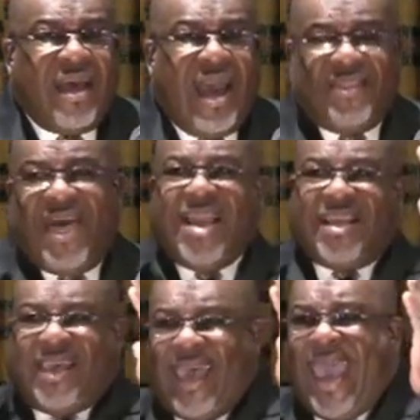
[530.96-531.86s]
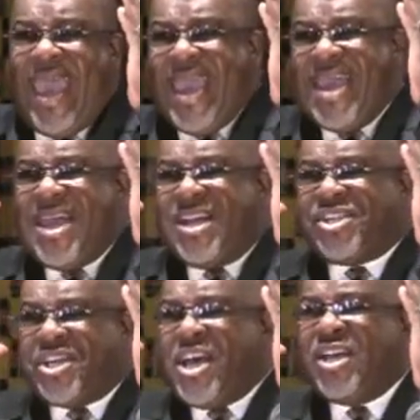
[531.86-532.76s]
And that
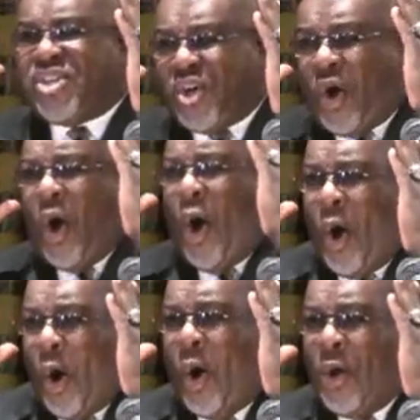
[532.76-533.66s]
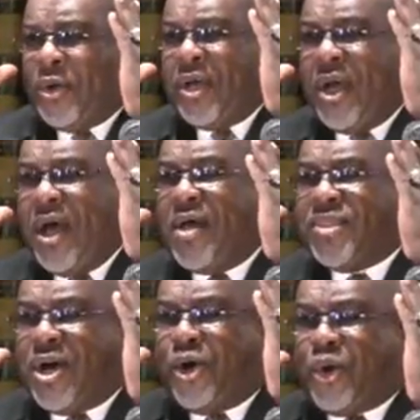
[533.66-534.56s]
cage is called
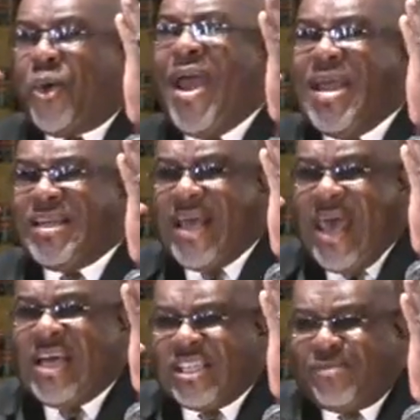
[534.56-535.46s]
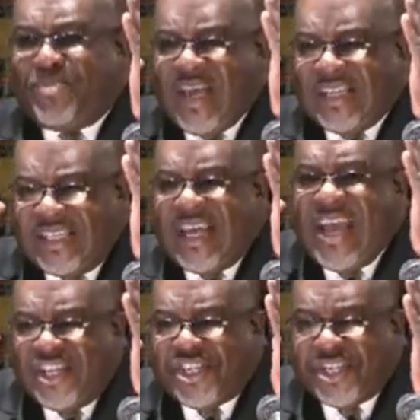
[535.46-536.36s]
the great
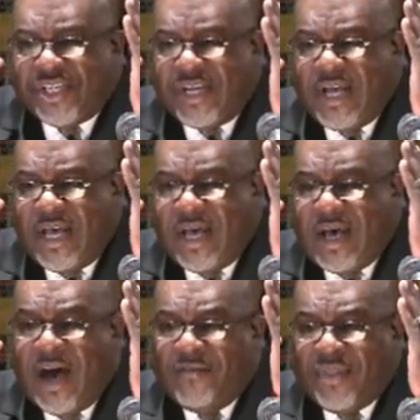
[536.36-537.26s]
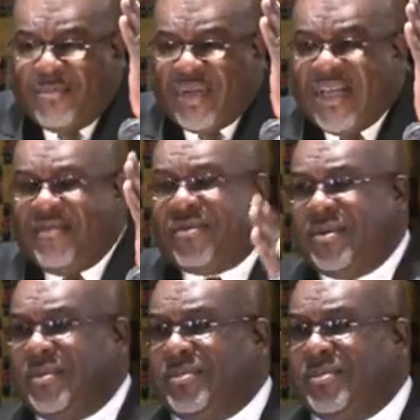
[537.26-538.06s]
expectation of the believer.